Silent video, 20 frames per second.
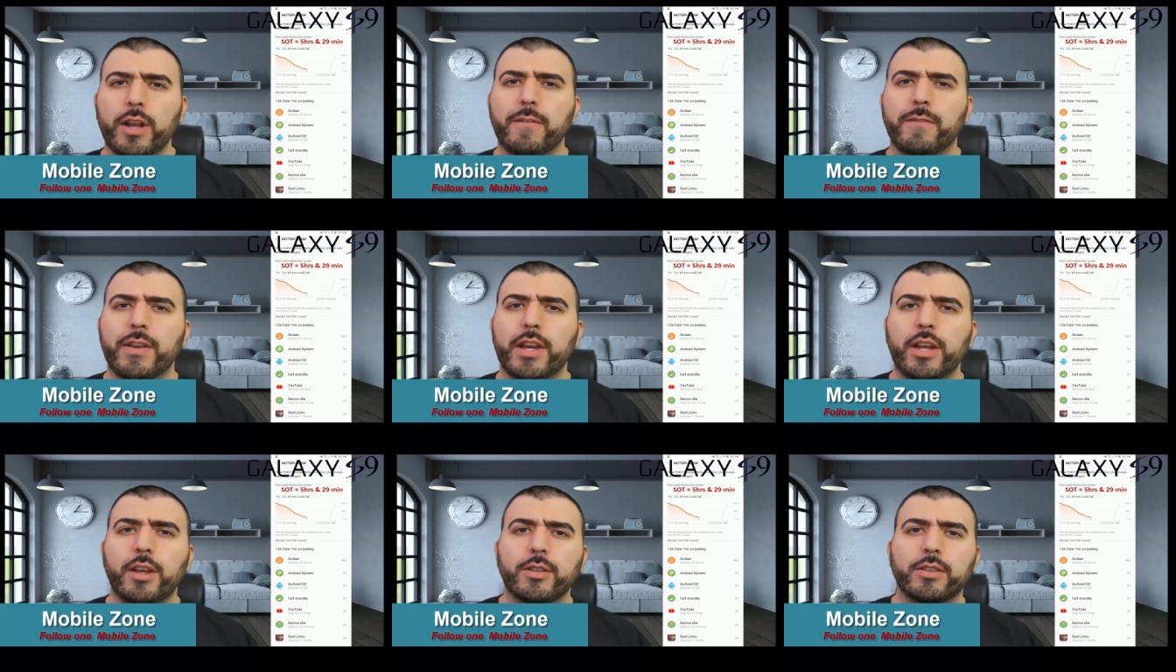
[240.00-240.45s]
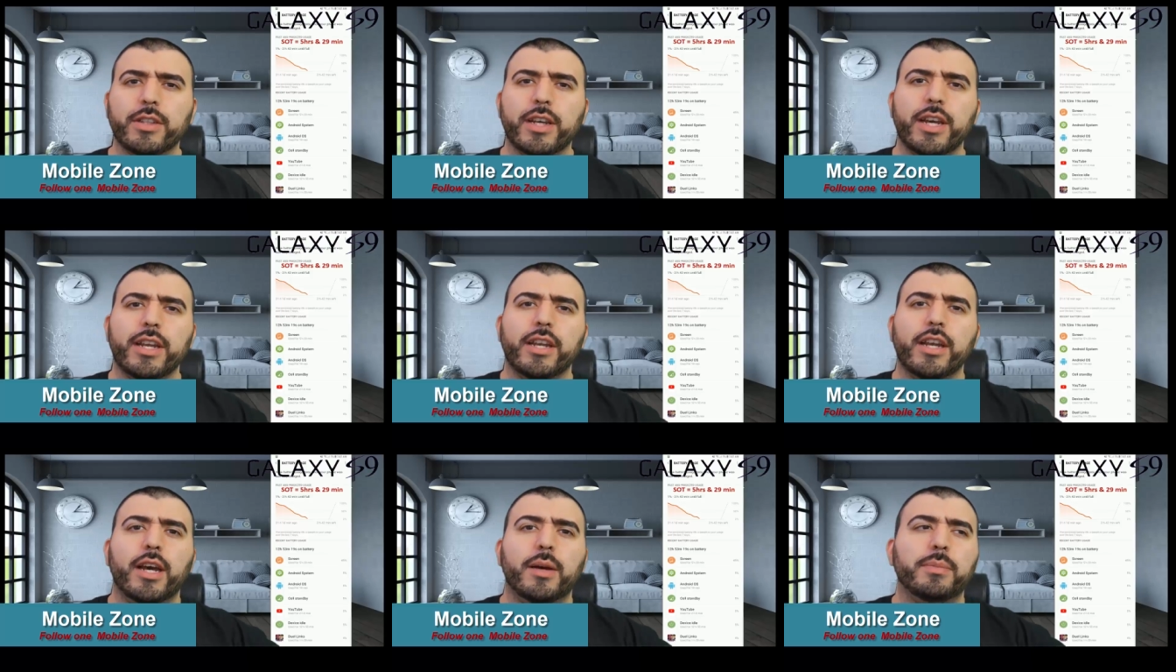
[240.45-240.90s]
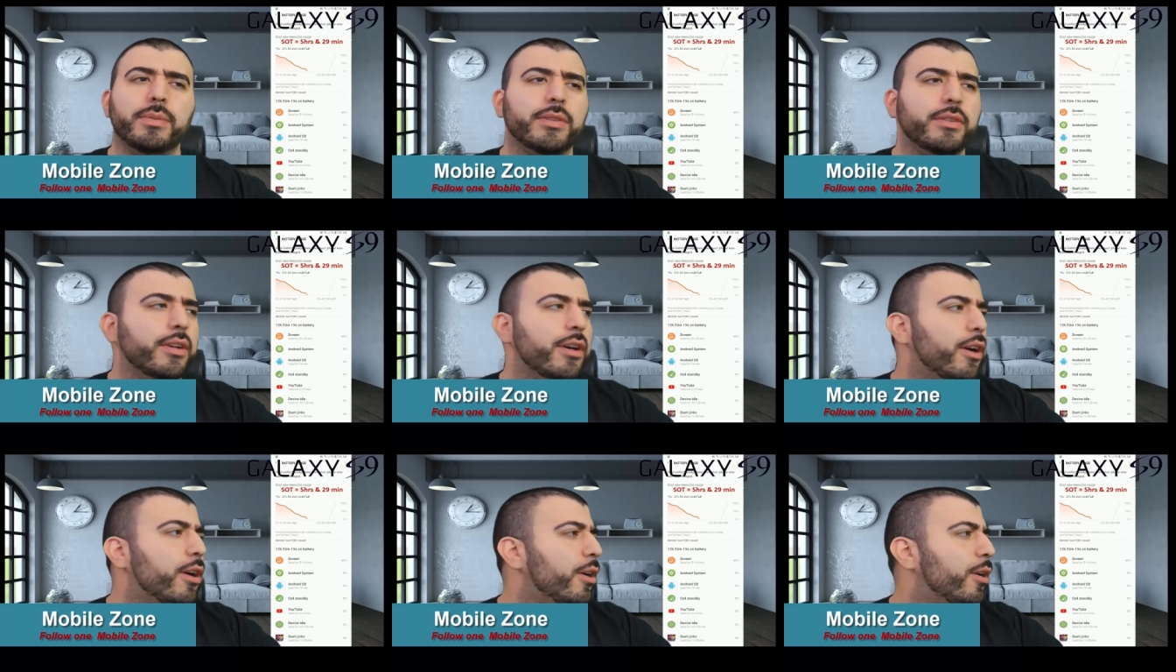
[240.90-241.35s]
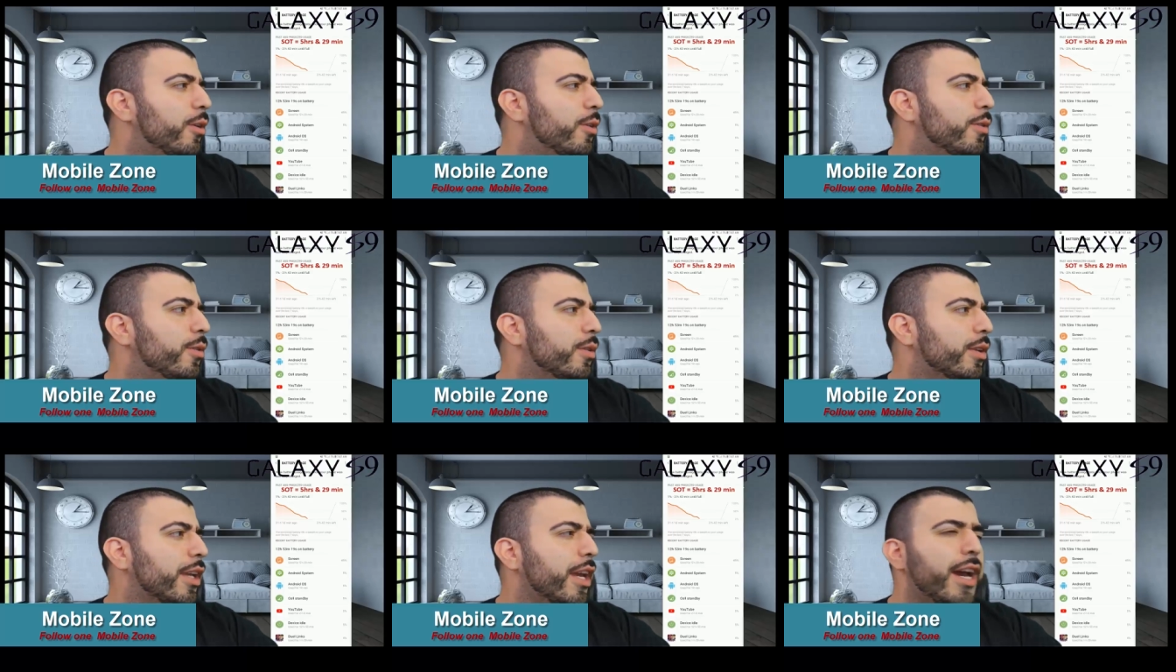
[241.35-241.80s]
videos lined up,
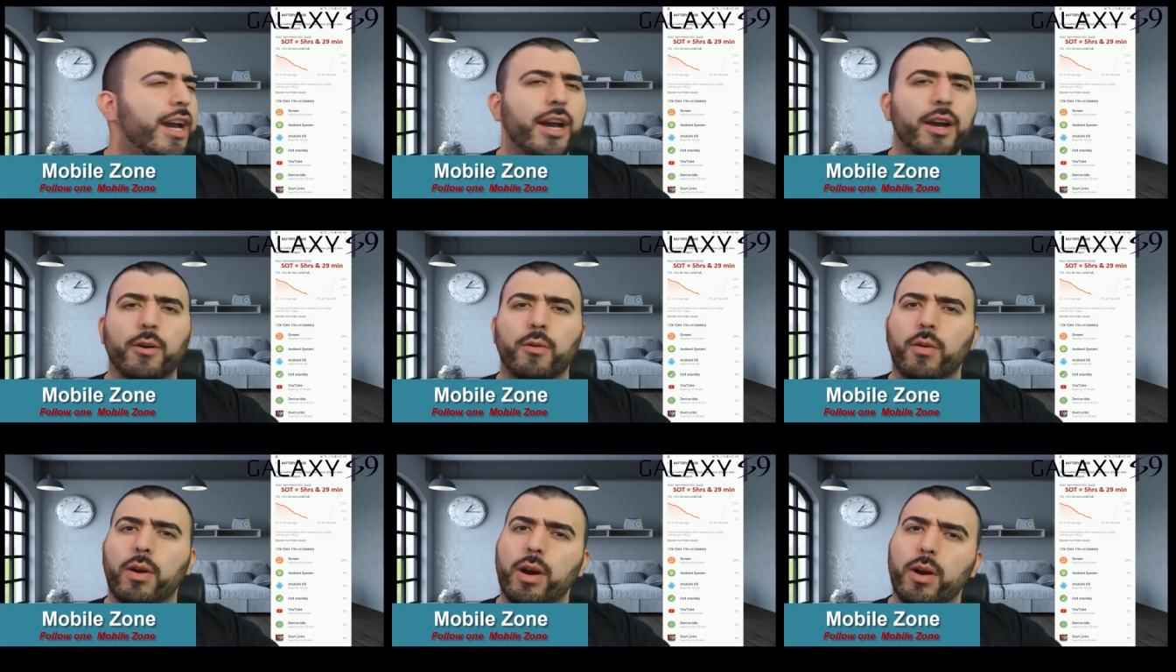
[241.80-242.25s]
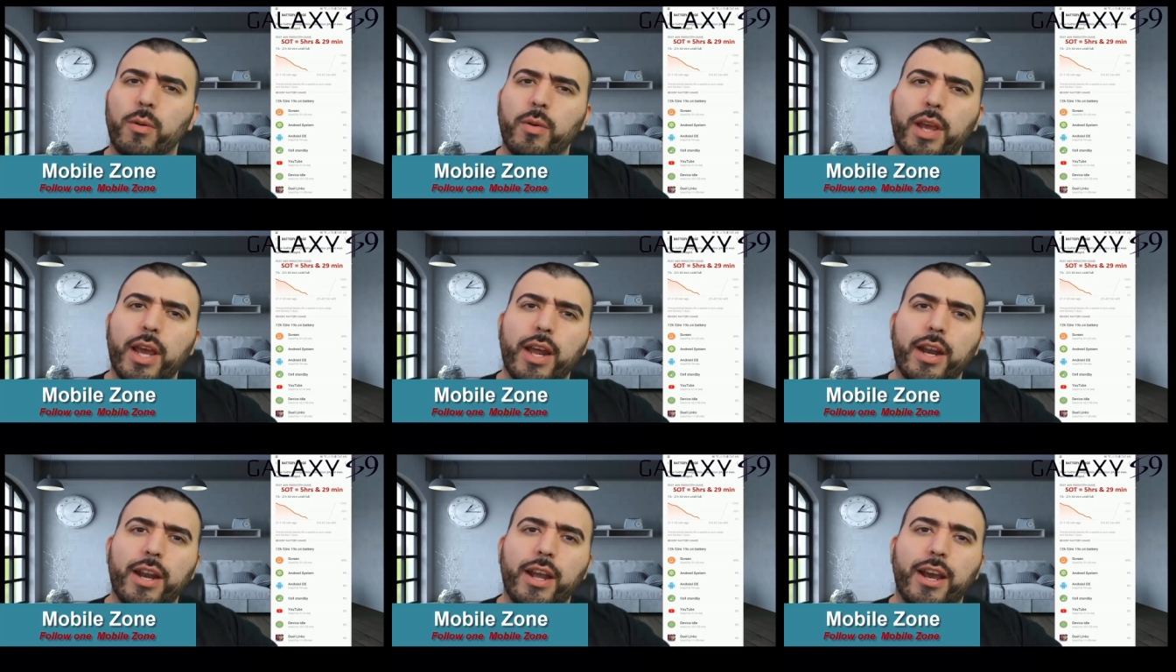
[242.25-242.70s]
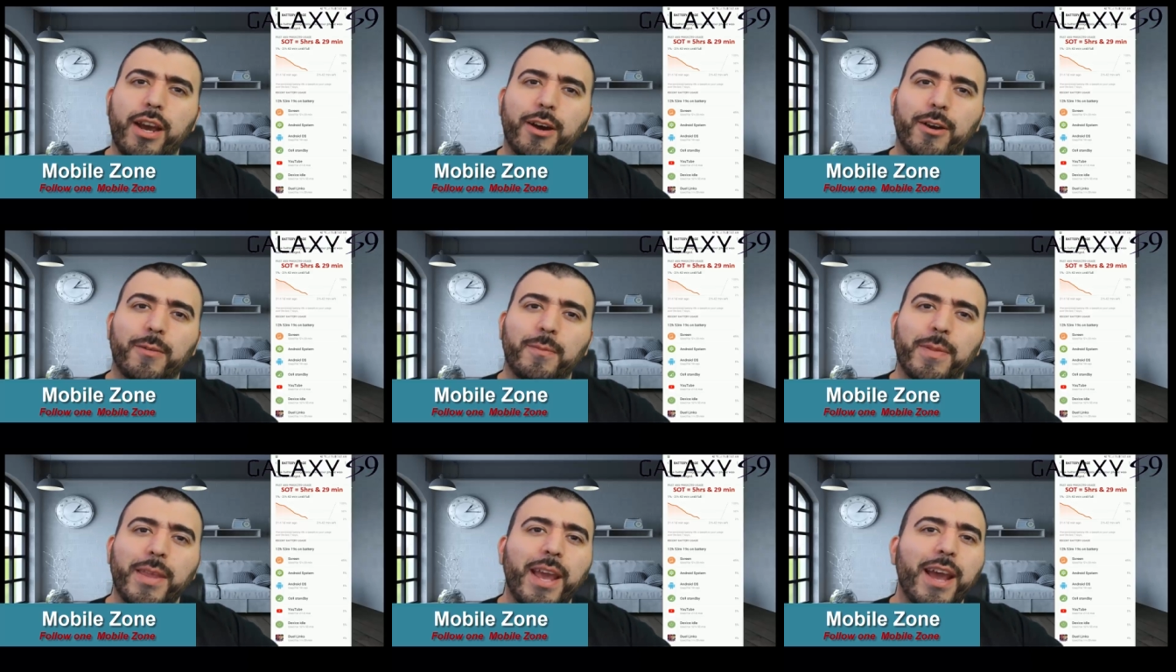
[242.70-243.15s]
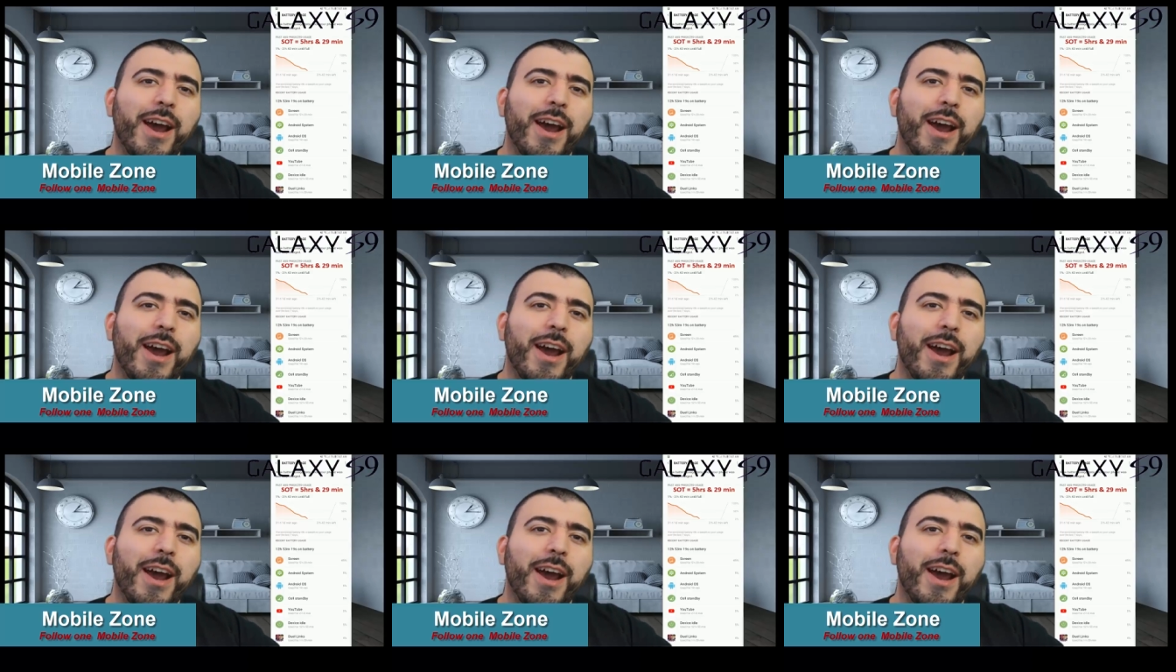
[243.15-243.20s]
so yeah, where are we at now?